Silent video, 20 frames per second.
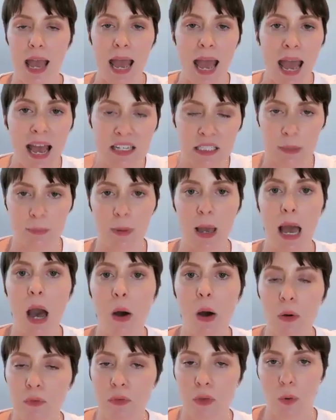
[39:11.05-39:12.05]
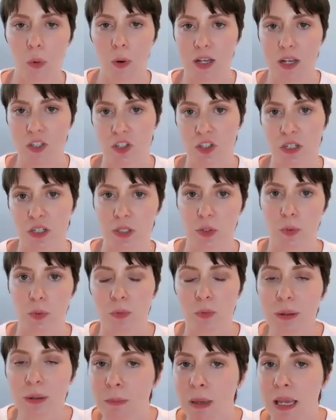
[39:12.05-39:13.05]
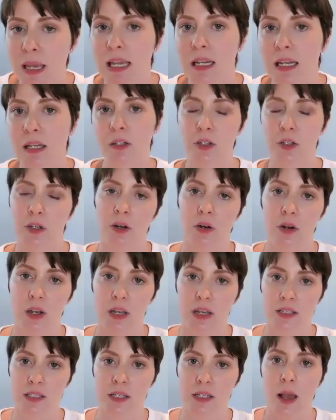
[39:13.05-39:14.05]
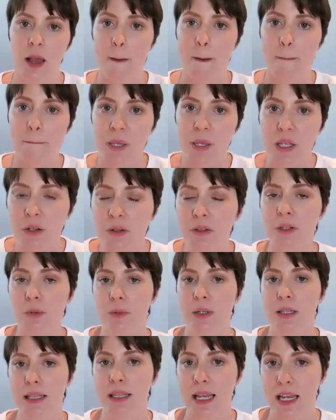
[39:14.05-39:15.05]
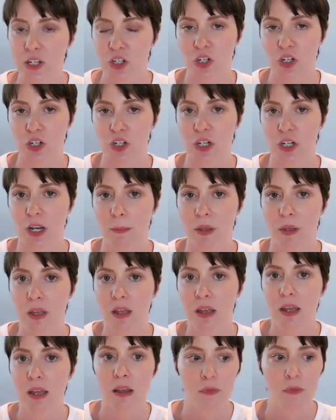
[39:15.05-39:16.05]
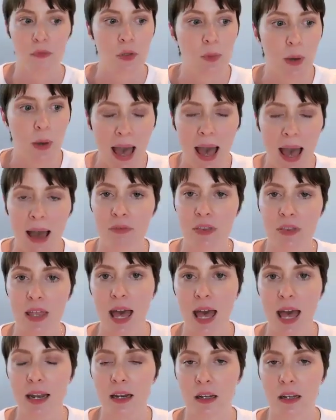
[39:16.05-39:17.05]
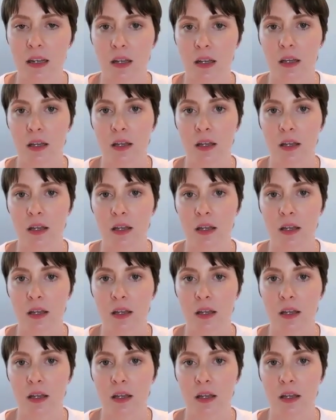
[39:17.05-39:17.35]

Ask powerful questions. Remain curious. Build the relationship. If you have that,